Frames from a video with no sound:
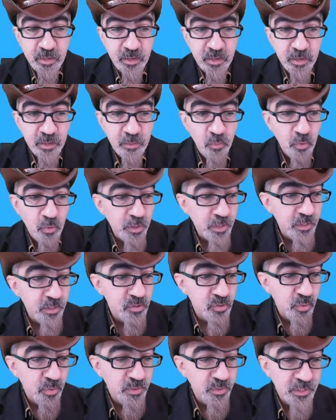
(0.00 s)
I am working
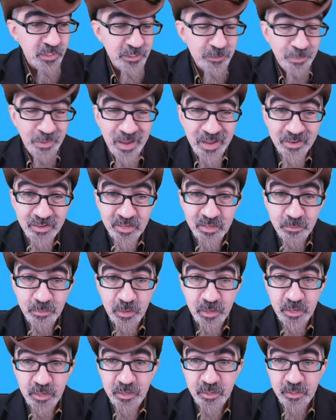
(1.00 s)
towards expanding
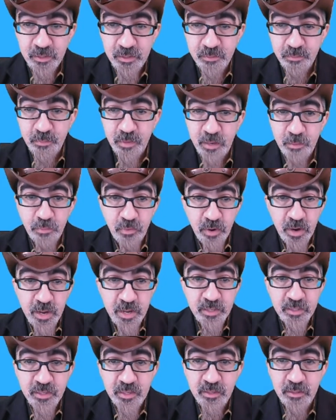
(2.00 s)
my
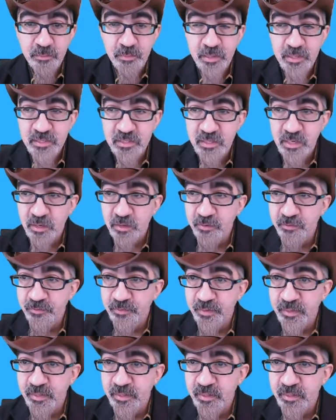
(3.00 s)
brand and myself,